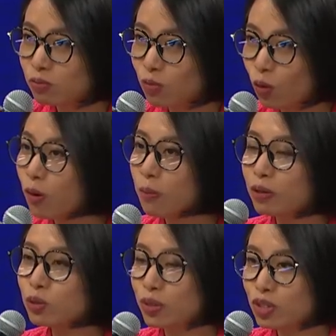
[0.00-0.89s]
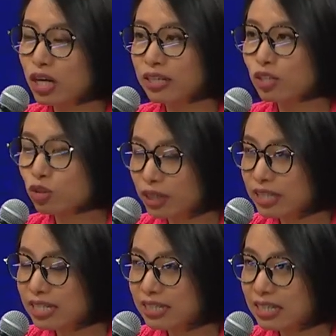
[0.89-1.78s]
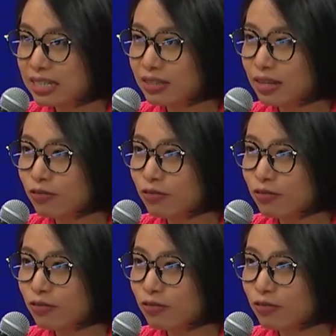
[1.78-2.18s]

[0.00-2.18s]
all about U.S.-China trade, and the